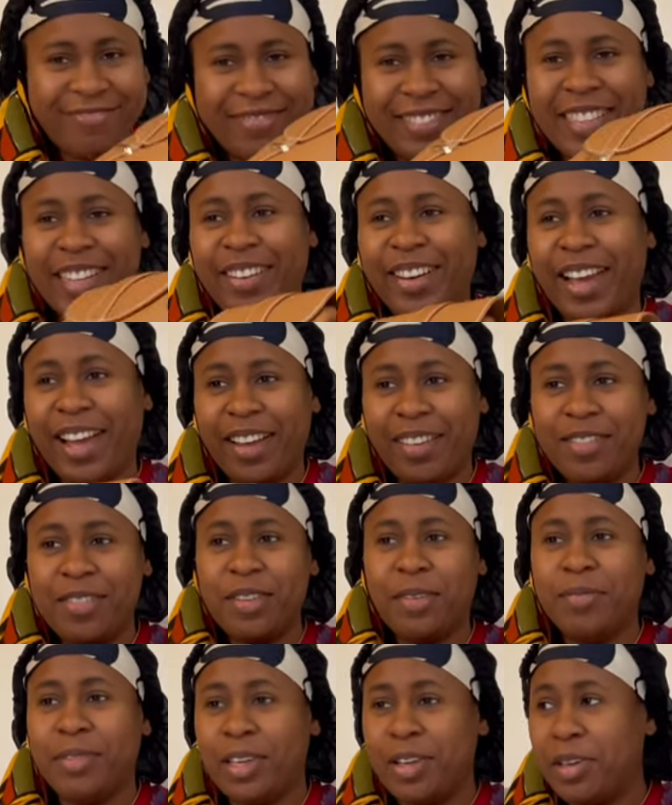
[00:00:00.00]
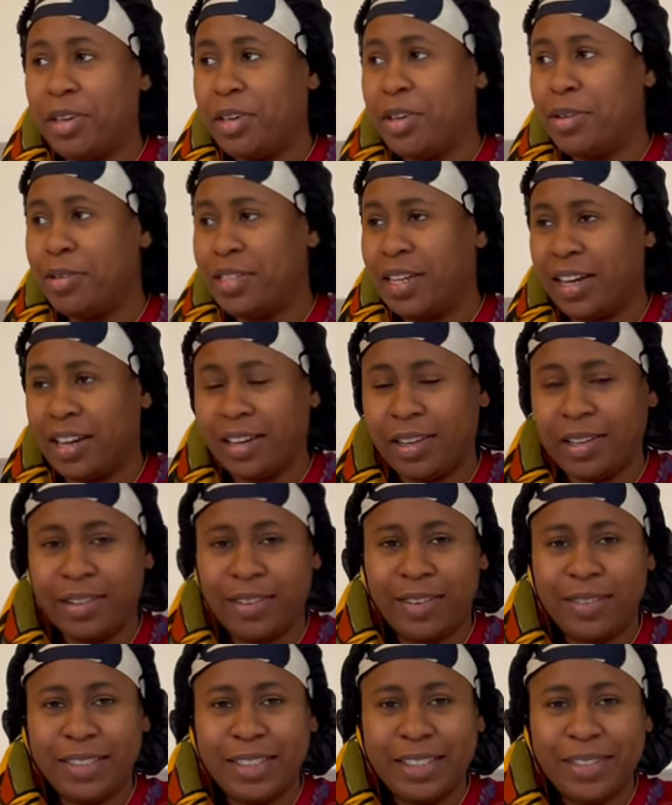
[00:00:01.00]
Now I have something cute that I can
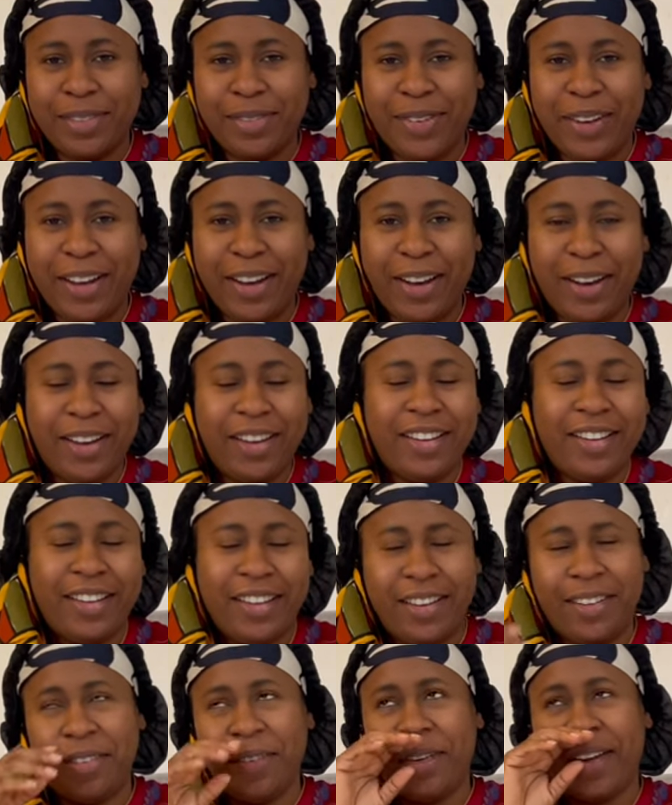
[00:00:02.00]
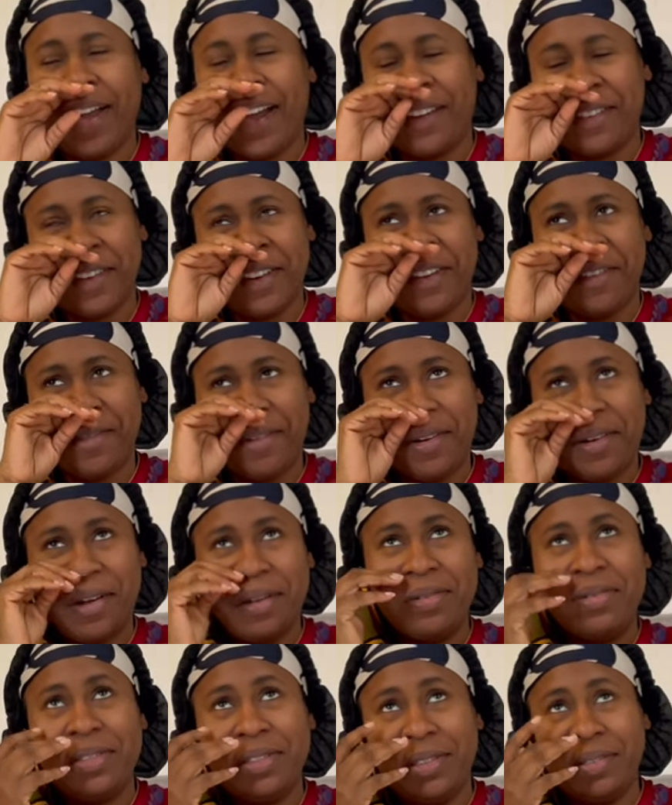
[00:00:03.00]
always wear or carry
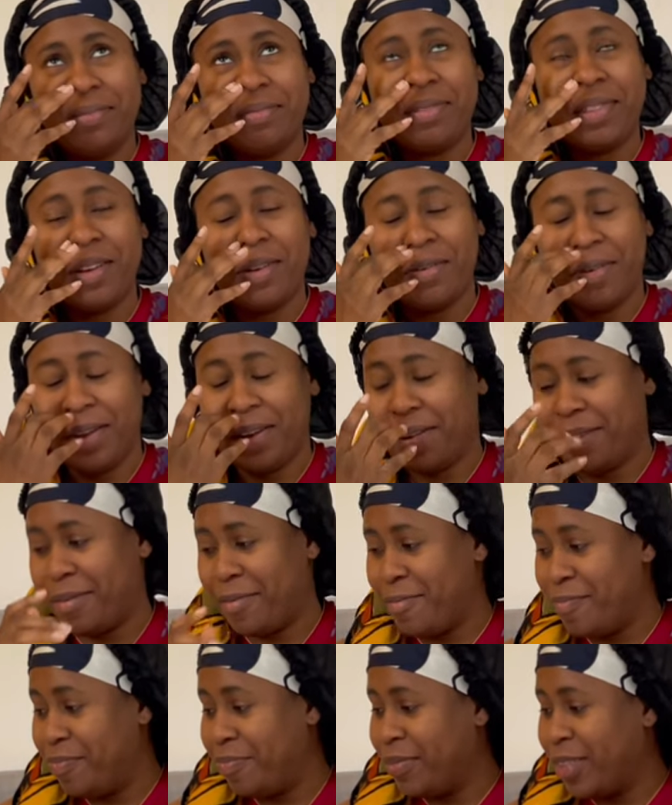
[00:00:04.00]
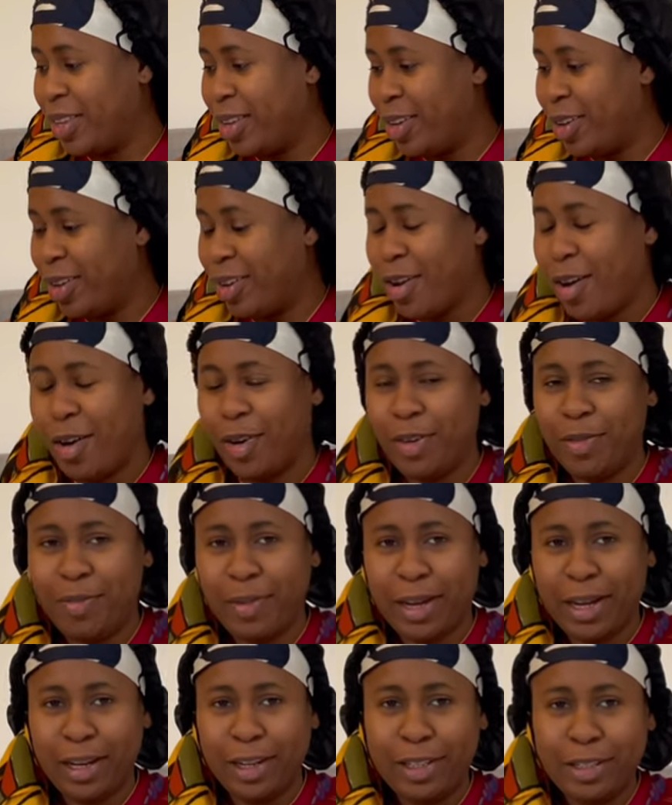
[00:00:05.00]
around when I'm on
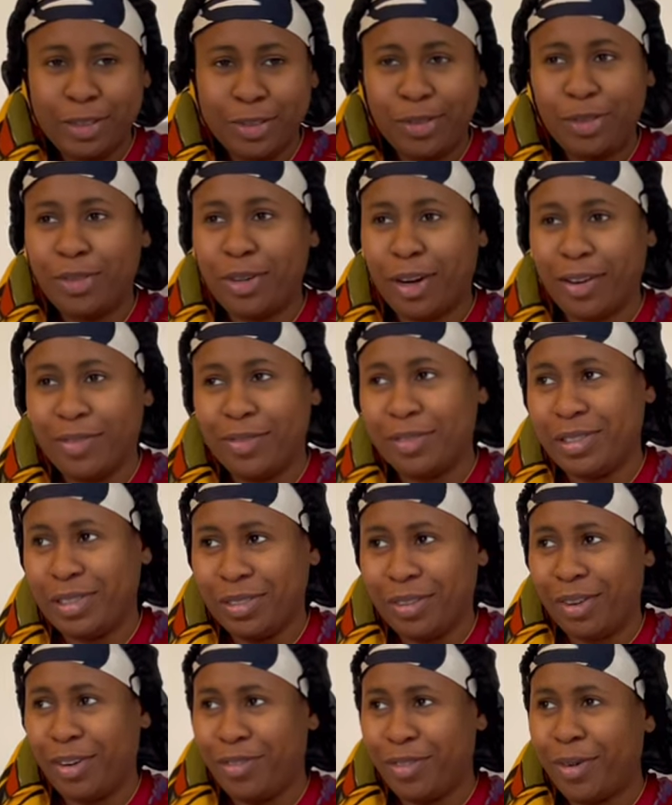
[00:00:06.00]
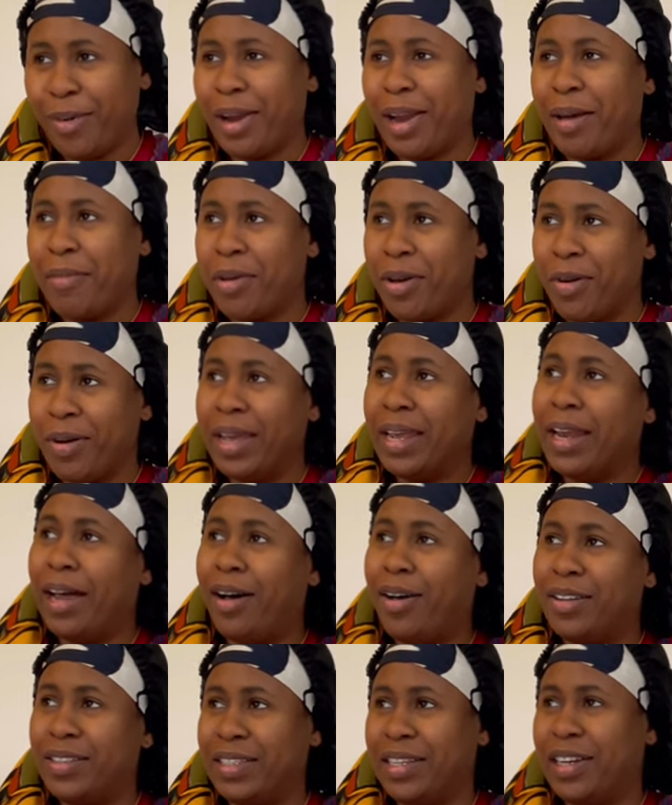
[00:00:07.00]
my little travel stuff, or when I'm going
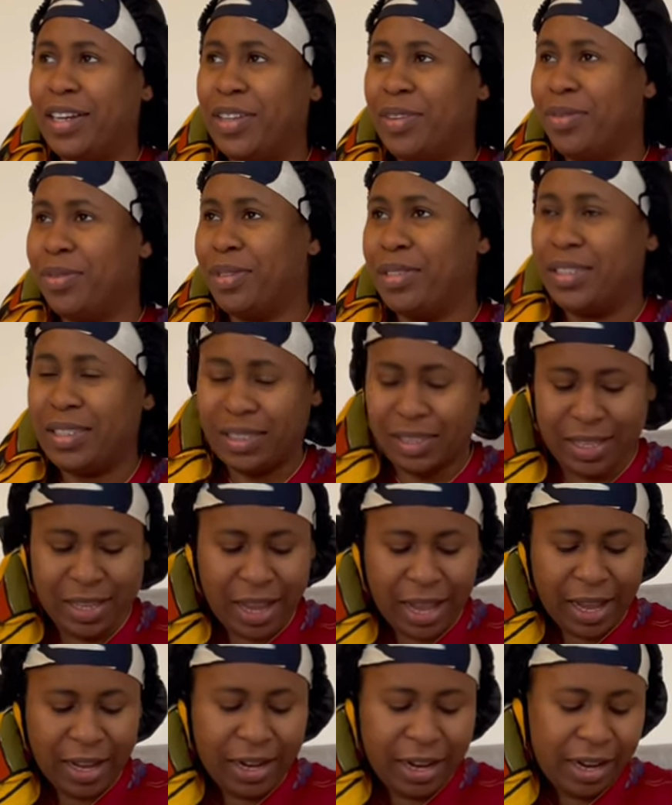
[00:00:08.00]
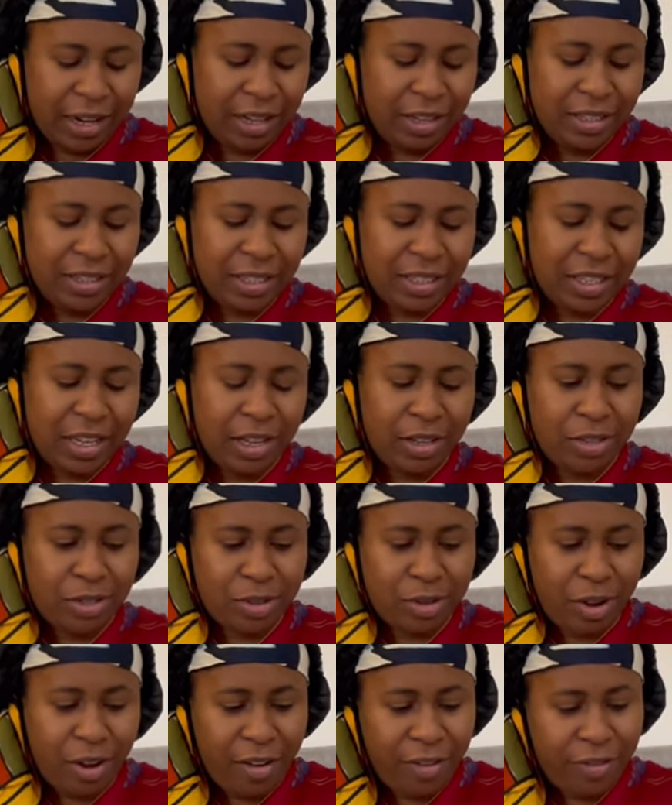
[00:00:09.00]
out and I need to take
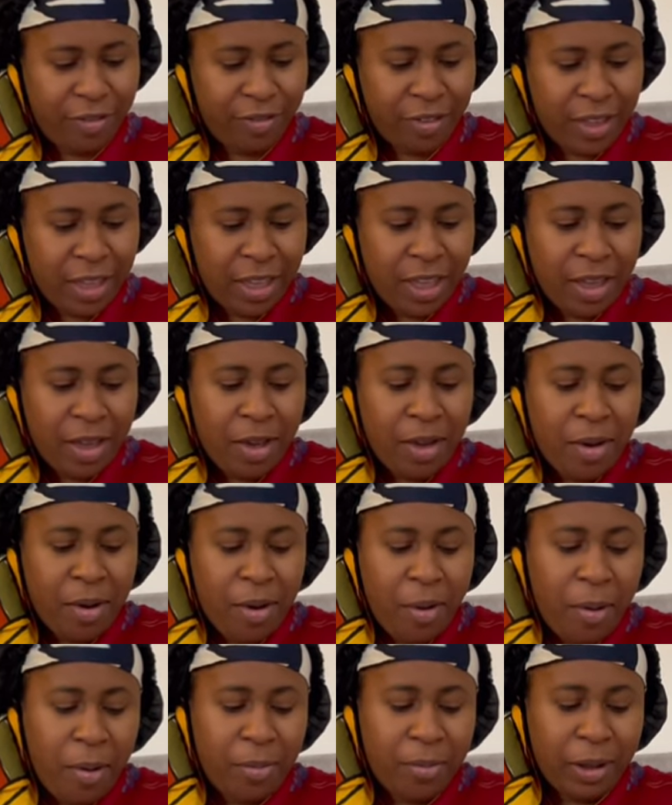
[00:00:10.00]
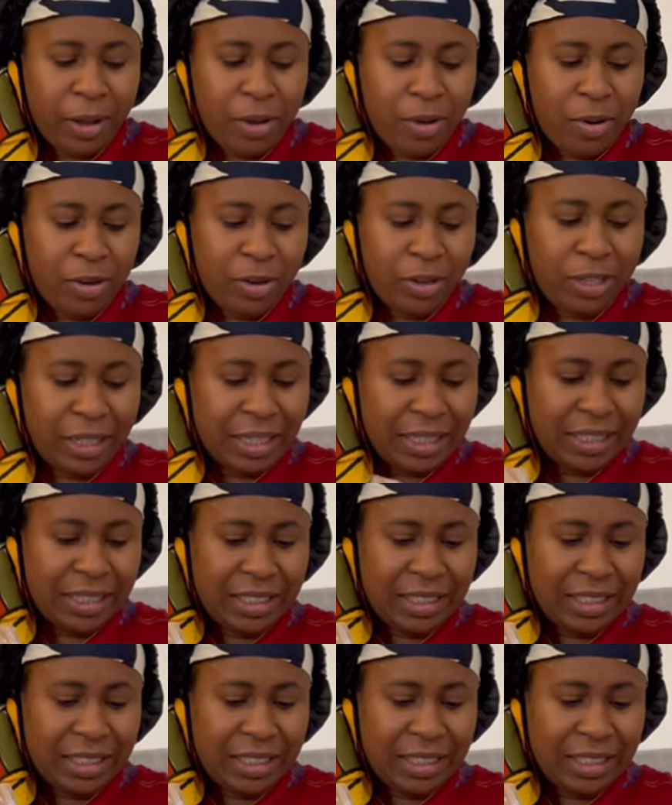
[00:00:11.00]
stuff. Oh my god.